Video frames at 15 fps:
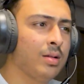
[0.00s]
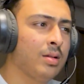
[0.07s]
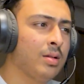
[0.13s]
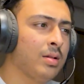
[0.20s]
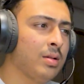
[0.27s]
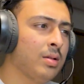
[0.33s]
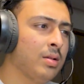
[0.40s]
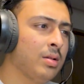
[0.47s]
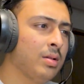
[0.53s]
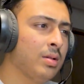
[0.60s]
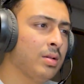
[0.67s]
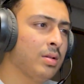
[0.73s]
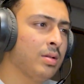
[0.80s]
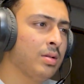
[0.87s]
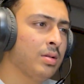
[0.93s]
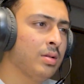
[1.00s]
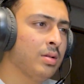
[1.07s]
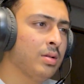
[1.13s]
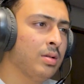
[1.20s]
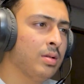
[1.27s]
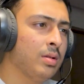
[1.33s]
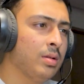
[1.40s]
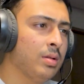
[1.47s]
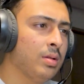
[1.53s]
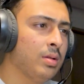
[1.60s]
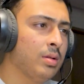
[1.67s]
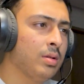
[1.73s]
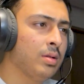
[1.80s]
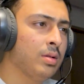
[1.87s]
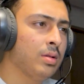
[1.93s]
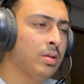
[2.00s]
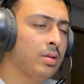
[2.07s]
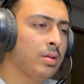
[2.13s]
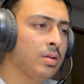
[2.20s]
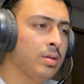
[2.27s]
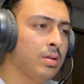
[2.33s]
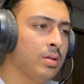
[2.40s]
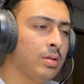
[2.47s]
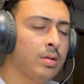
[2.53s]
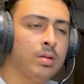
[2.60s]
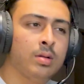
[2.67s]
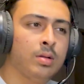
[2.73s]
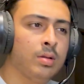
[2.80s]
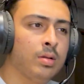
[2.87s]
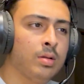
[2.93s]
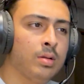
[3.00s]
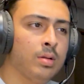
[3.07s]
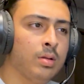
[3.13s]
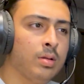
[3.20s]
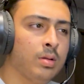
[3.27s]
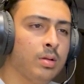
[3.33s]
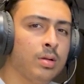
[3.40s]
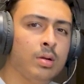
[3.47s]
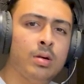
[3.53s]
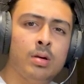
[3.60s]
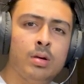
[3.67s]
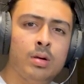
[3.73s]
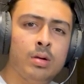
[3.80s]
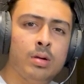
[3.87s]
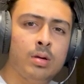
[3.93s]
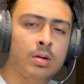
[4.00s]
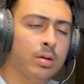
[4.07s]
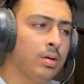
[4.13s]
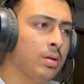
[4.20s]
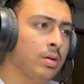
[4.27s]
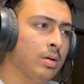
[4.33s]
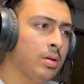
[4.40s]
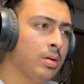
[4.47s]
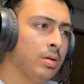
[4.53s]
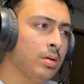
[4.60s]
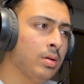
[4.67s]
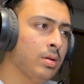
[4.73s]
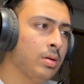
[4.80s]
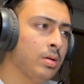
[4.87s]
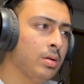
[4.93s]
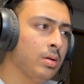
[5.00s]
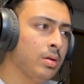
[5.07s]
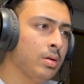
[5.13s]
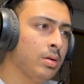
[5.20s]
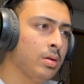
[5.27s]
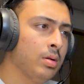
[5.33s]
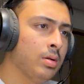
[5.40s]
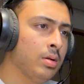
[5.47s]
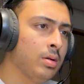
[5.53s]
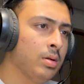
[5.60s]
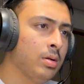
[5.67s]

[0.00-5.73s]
No one is speaking in this clip.